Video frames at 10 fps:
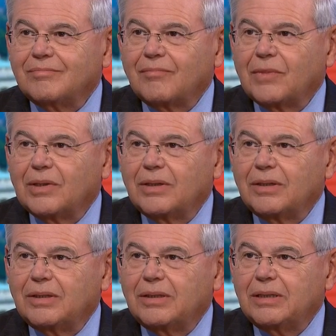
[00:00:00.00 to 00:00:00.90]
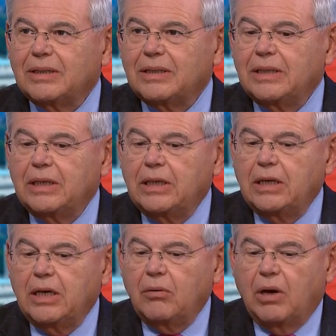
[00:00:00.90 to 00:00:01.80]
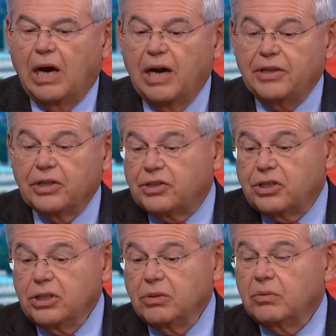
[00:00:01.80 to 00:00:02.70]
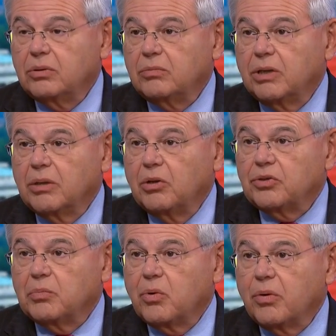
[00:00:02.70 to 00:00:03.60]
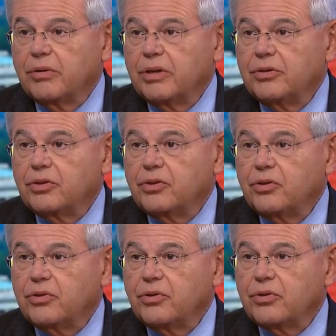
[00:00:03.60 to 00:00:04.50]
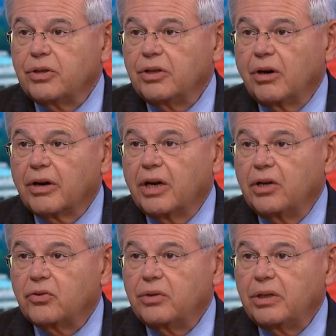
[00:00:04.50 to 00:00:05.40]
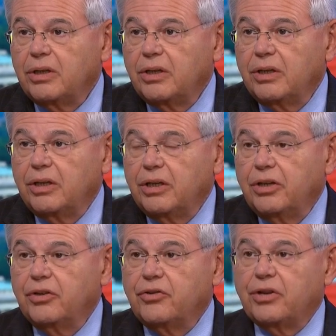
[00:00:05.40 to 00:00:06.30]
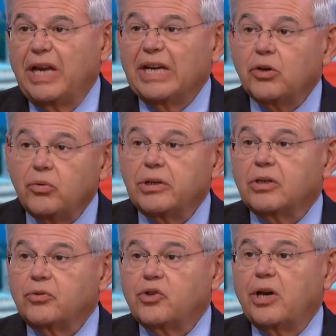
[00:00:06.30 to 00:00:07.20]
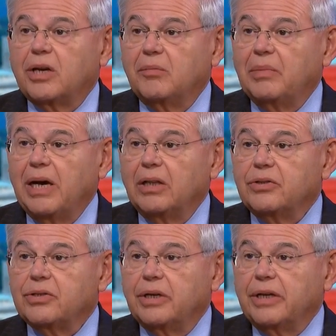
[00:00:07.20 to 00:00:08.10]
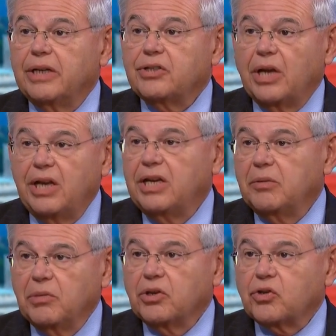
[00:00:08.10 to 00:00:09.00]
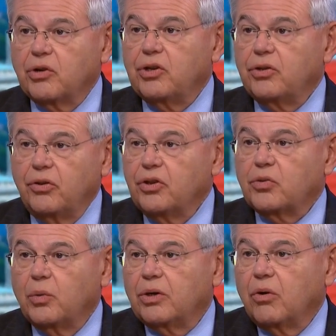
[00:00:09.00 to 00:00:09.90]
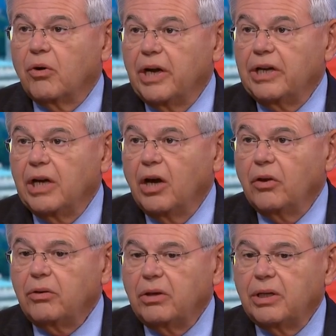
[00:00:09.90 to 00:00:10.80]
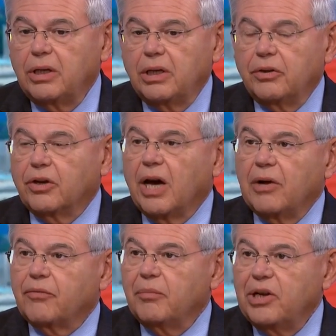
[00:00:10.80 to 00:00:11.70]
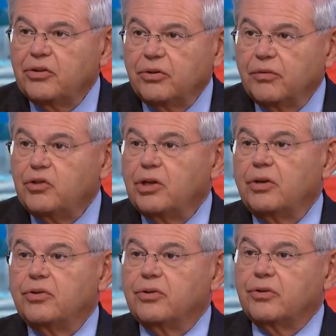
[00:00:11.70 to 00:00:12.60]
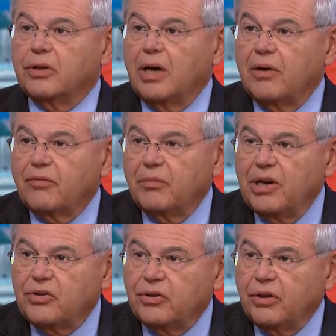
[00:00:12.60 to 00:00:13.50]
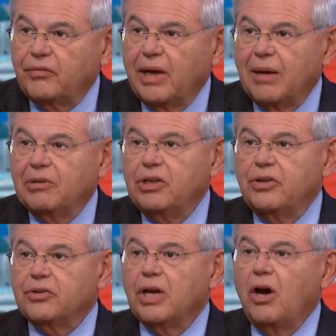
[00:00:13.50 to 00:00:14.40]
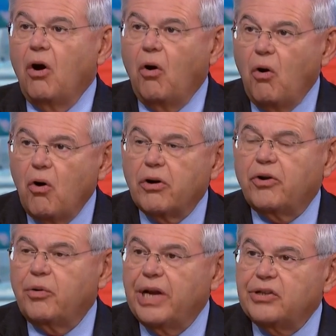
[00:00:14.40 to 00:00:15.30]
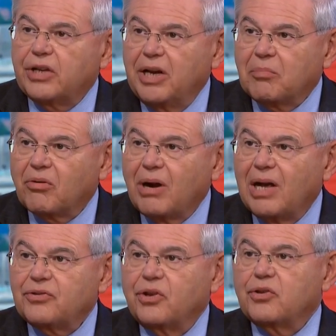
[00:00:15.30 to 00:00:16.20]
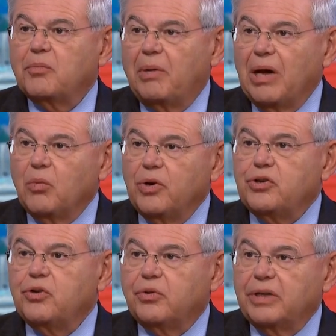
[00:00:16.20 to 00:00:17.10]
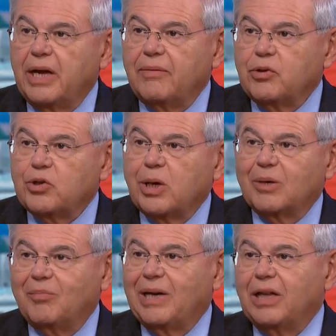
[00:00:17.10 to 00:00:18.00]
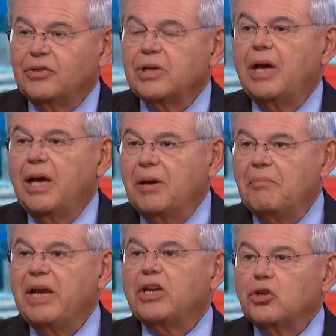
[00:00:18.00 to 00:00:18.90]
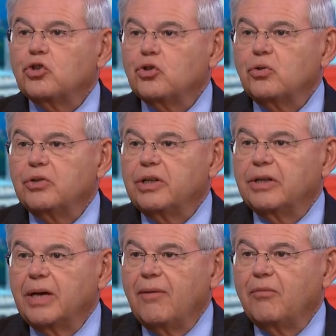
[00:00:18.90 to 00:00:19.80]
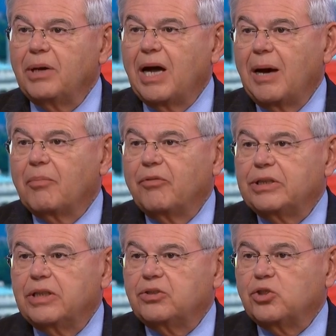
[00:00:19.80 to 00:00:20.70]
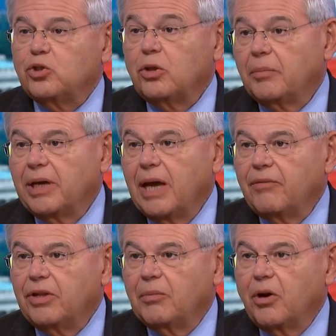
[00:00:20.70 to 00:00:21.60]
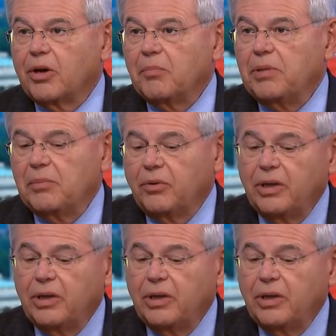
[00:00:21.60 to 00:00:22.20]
uh, to go and serve? I think it's still one of the most important institutions in our country. It is a critical check and balance against any administration, this one or any other. The confirmation of judges, the confirmation of nominees, all creates a process by which you can have a check and balance and making sure that the government operates as it should on behalf of the American people.